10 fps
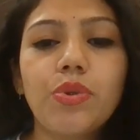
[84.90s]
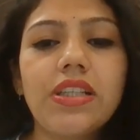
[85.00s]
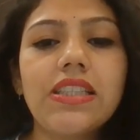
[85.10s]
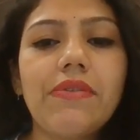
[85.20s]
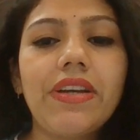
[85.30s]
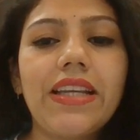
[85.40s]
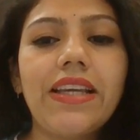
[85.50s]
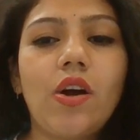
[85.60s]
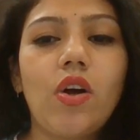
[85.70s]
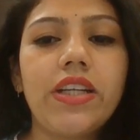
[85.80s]

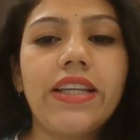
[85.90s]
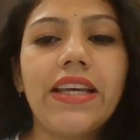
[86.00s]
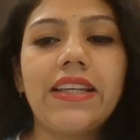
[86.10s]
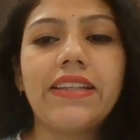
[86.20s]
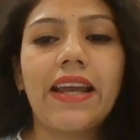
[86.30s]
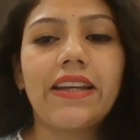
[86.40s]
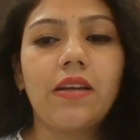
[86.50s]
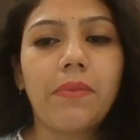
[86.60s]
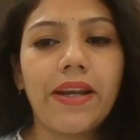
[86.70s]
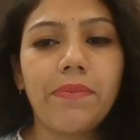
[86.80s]
27-day holiday
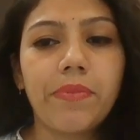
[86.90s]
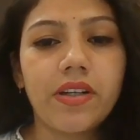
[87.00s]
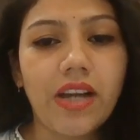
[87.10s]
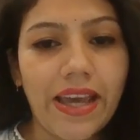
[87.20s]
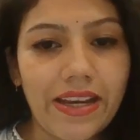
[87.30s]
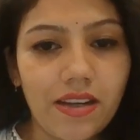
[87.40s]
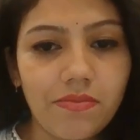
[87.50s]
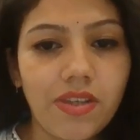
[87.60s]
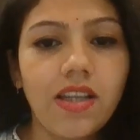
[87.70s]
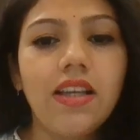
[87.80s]
entitlement per
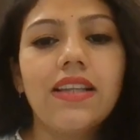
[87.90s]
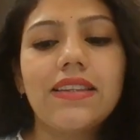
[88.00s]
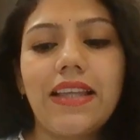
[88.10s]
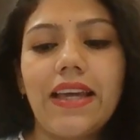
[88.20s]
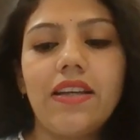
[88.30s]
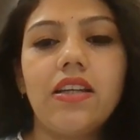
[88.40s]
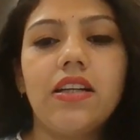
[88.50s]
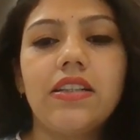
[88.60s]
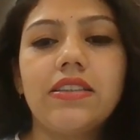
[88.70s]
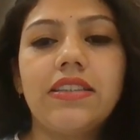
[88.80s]
annum, then
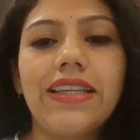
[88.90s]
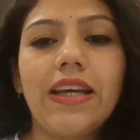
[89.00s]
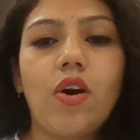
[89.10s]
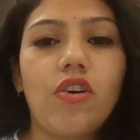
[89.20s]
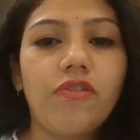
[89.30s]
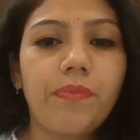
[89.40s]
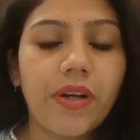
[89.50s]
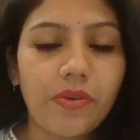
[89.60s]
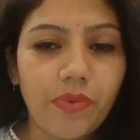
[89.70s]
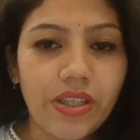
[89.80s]
a day off
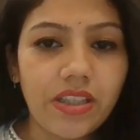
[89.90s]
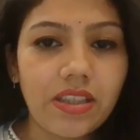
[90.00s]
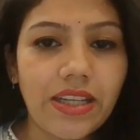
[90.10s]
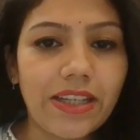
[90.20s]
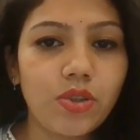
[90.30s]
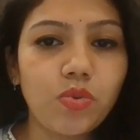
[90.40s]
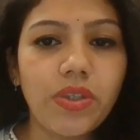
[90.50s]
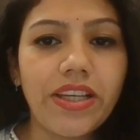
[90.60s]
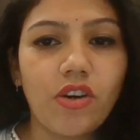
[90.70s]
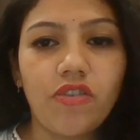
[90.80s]
per week, like
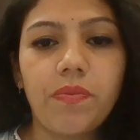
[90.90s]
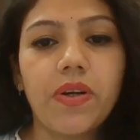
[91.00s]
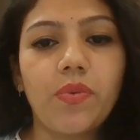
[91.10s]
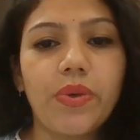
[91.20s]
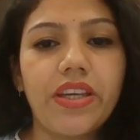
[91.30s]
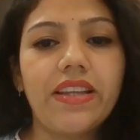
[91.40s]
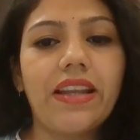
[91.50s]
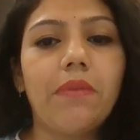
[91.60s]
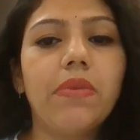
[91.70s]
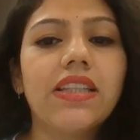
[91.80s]
2 days off per week,
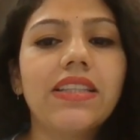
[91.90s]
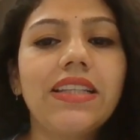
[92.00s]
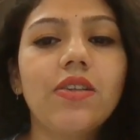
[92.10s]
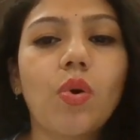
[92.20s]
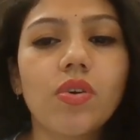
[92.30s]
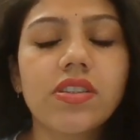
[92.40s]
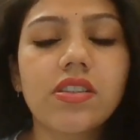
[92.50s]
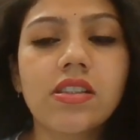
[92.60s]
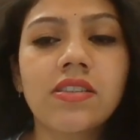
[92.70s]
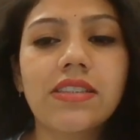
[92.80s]
and then monthly
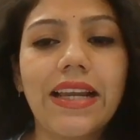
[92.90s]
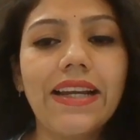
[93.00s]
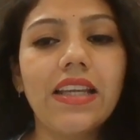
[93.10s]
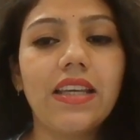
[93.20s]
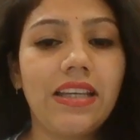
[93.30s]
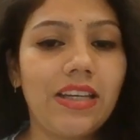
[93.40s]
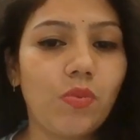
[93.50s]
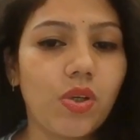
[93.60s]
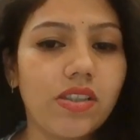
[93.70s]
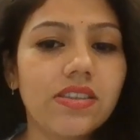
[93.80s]
roster sent in
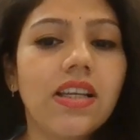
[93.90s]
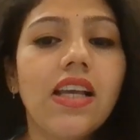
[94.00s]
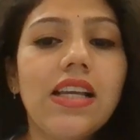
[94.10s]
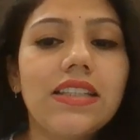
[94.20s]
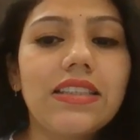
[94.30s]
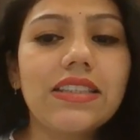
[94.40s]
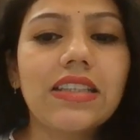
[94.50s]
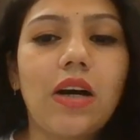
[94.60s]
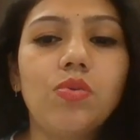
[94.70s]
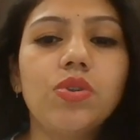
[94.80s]
advance,
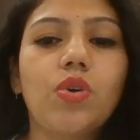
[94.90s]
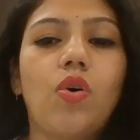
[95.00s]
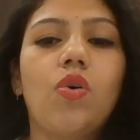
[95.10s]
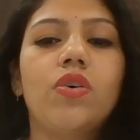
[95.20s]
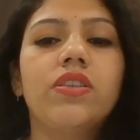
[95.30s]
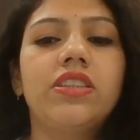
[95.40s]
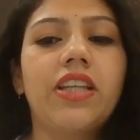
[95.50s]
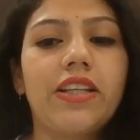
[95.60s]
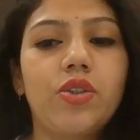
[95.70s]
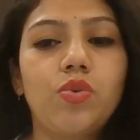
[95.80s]
discounts on
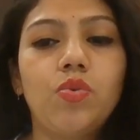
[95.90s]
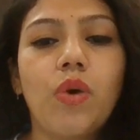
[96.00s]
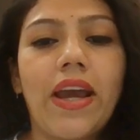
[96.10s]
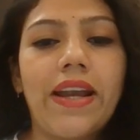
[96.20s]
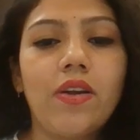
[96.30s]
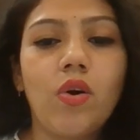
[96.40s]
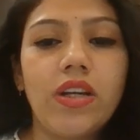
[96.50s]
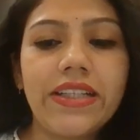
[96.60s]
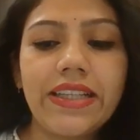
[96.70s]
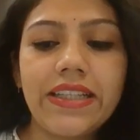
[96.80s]
Jet2 and
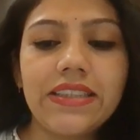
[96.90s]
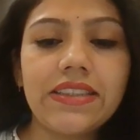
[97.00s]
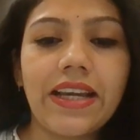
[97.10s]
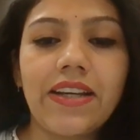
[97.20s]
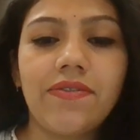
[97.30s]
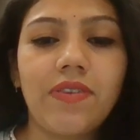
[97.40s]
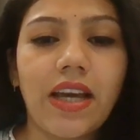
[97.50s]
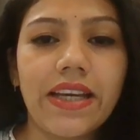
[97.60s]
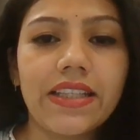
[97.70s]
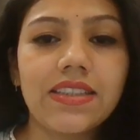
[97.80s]
holidays and
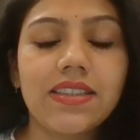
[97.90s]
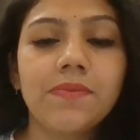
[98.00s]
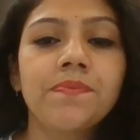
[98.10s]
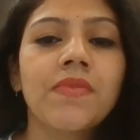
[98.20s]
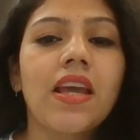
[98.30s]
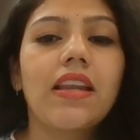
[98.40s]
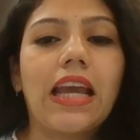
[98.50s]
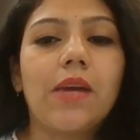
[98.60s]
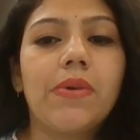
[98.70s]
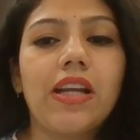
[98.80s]
flights,
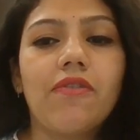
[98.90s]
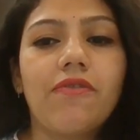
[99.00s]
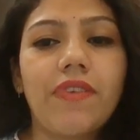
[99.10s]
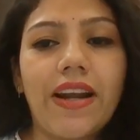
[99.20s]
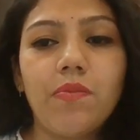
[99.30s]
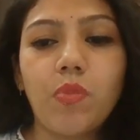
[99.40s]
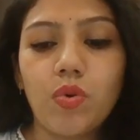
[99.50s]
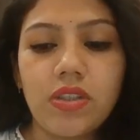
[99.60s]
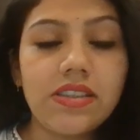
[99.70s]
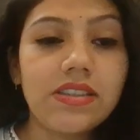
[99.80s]
recommend a friend
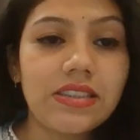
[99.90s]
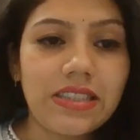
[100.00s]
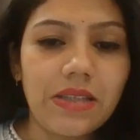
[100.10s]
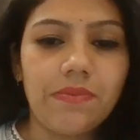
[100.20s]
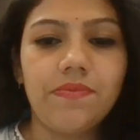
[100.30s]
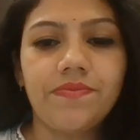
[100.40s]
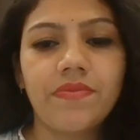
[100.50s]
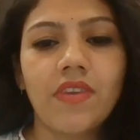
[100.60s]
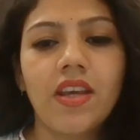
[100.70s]
bonus scheme.